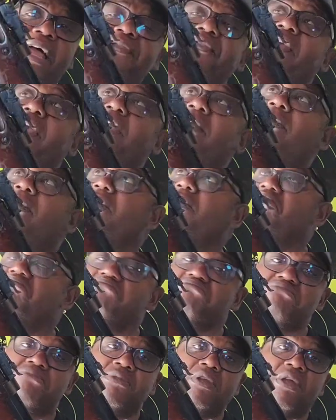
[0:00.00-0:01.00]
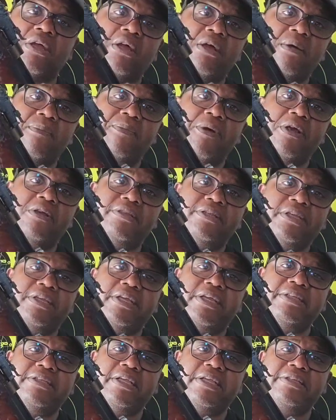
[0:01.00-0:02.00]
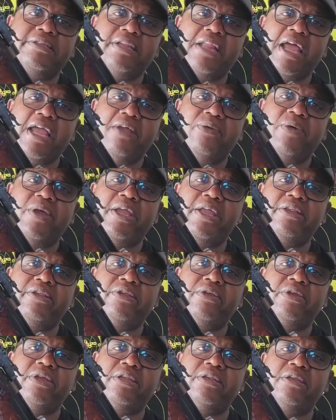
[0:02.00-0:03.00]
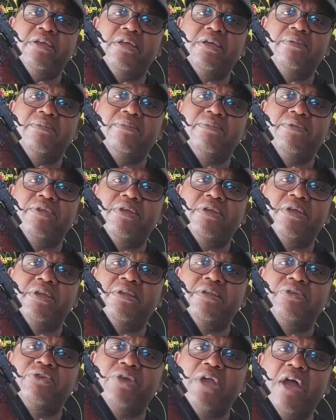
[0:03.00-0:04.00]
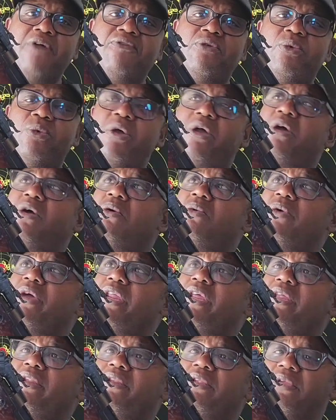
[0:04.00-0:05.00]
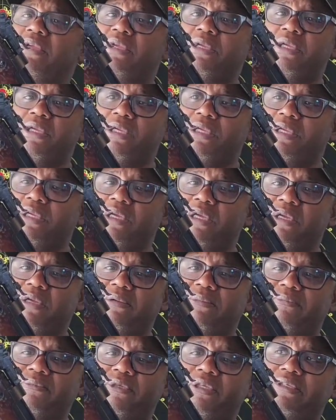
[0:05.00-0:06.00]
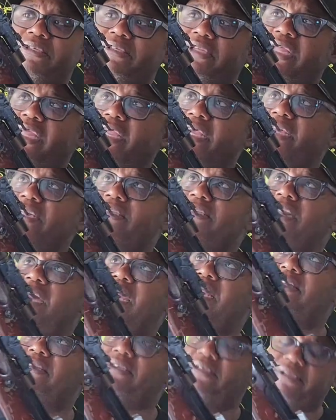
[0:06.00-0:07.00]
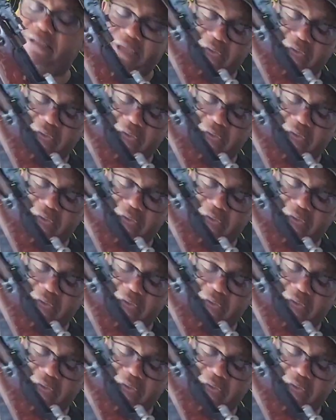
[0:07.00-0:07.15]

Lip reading: think personally it's lightweight. You can travel well with it. The sling is nice and